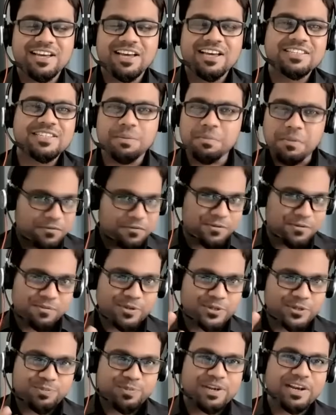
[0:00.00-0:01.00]
Some of you
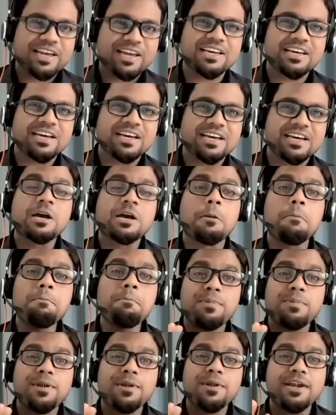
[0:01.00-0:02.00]
must be like,
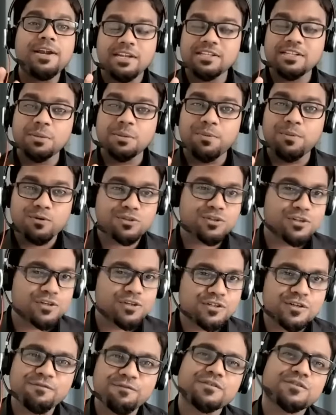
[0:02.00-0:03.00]
completing the portion
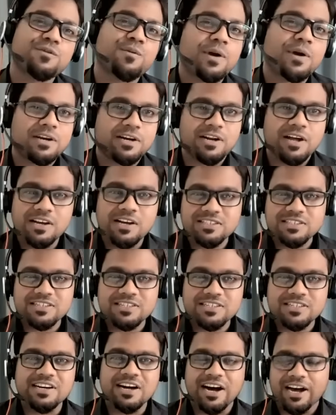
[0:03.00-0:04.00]
itself is quite a task.
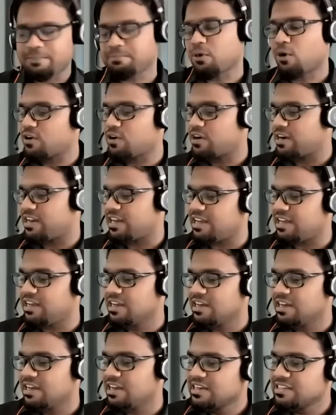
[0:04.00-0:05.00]
I'm already
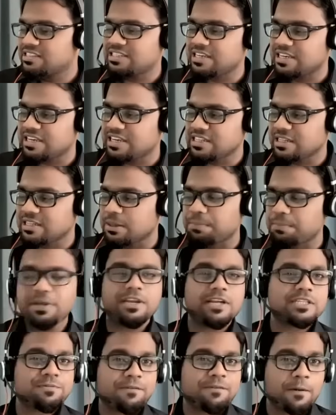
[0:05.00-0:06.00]
seeking the
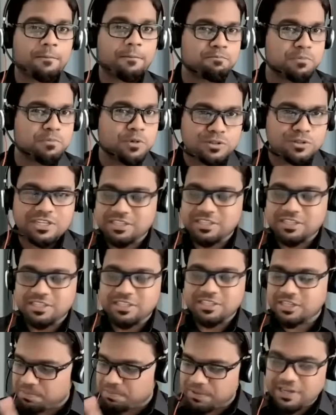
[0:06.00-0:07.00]
periods from music
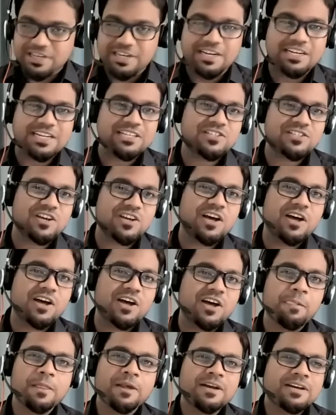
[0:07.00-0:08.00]
teacher, PT teacher,
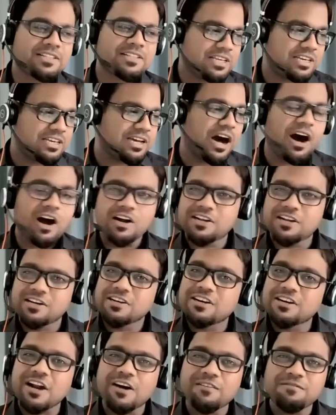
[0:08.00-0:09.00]
the art
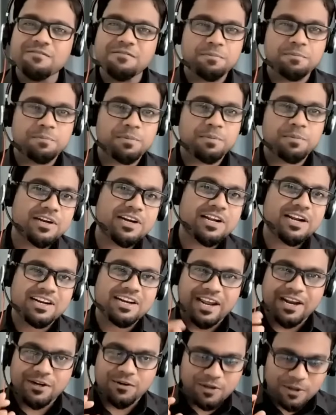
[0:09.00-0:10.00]
and craft period, and
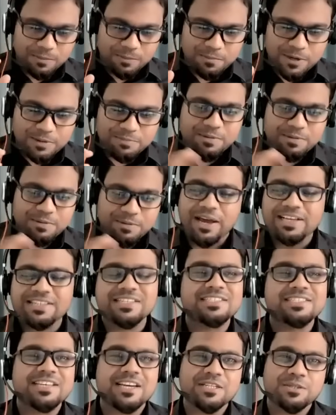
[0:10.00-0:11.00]
trying to complete my maths
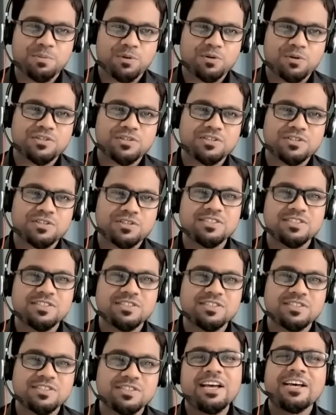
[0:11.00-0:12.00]
and science portion.
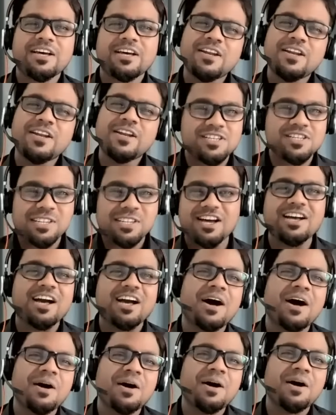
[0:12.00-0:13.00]
Revision ka
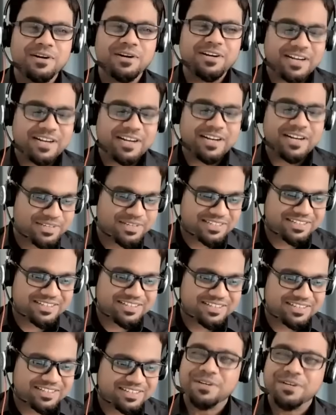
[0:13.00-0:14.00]
kahan par time hai,
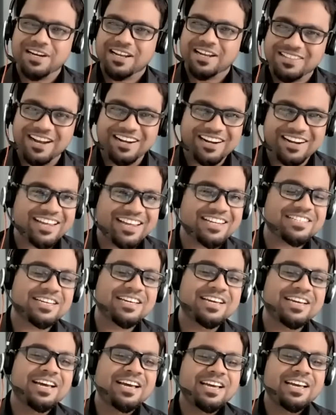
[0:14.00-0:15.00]
sir? Something like that, right?
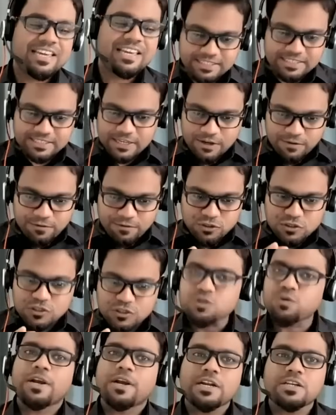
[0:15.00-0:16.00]
Yes, revision is
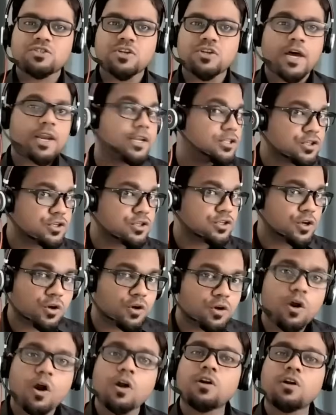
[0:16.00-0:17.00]
quite a challenge,
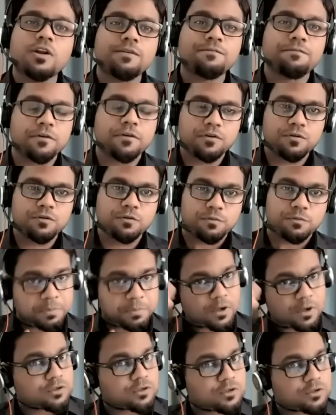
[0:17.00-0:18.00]
not only for you,
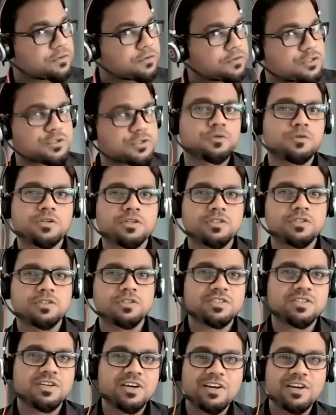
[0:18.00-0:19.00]
but also for the
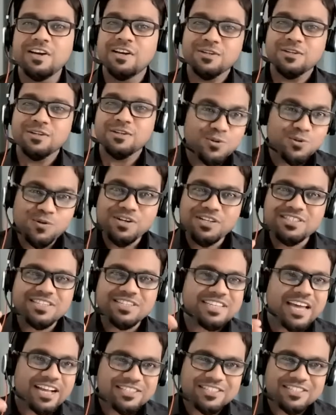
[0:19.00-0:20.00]
students. Students, it's
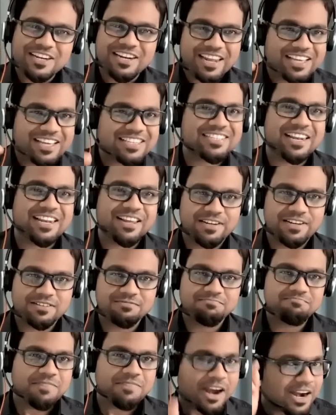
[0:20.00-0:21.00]
actually next level.
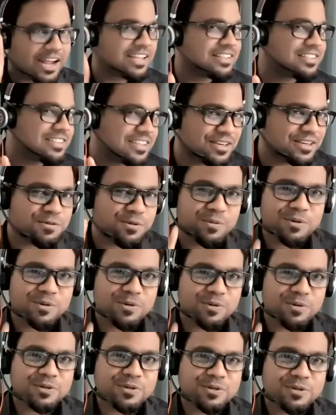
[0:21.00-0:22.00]
And I think most
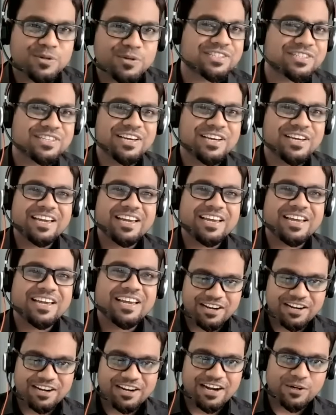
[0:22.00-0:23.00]
of us can
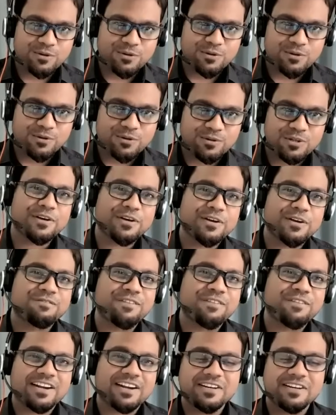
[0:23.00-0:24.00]
relate to this particular
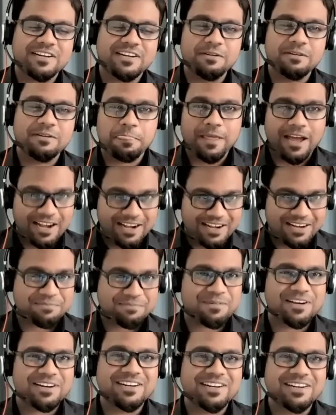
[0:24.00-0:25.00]
factor. I'll
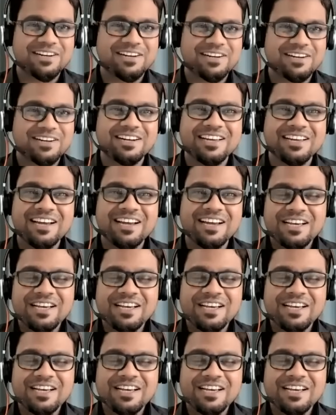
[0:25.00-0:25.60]
repeat it. So